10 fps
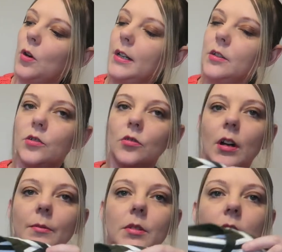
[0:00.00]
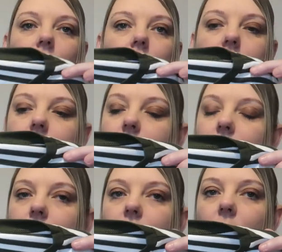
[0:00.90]
white striped long
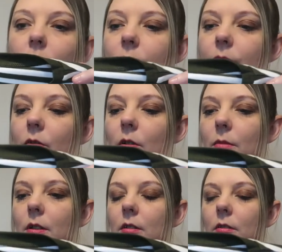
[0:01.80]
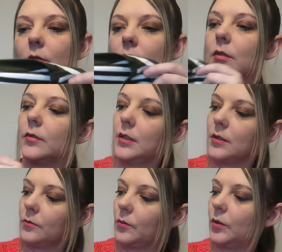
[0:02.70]
sleeved top from New Look.
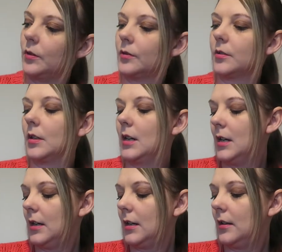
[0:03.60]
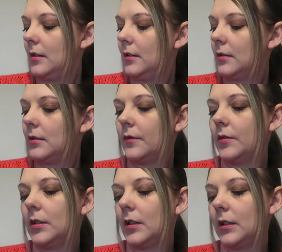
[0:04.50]
This was
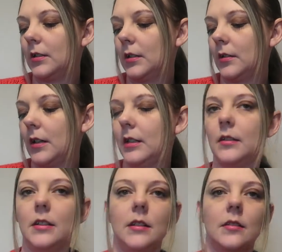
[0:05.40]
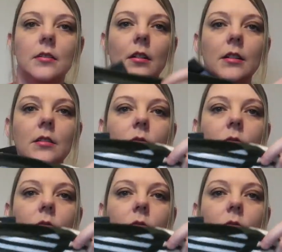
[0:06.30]
£7.99 and this is a size